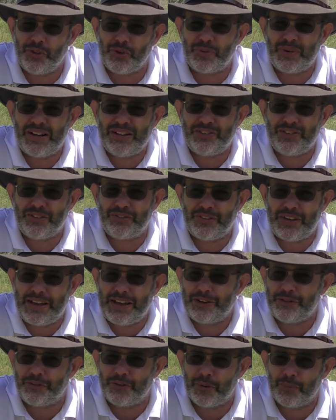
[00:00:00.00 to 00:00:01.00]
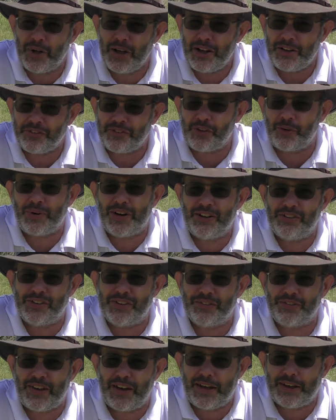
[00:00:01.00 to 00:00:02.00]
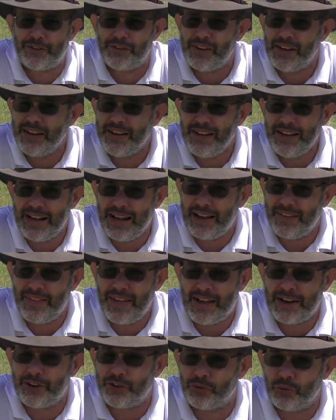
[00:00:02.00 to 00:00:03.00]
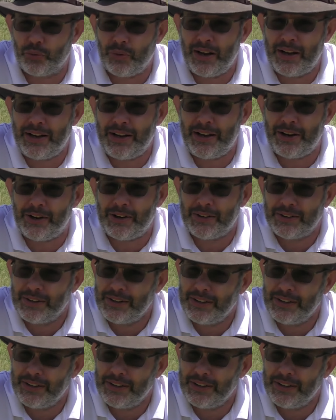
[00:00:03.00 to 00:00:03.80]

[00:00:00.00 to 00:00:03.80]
the racing fan, from us, the racing fans, and that is right here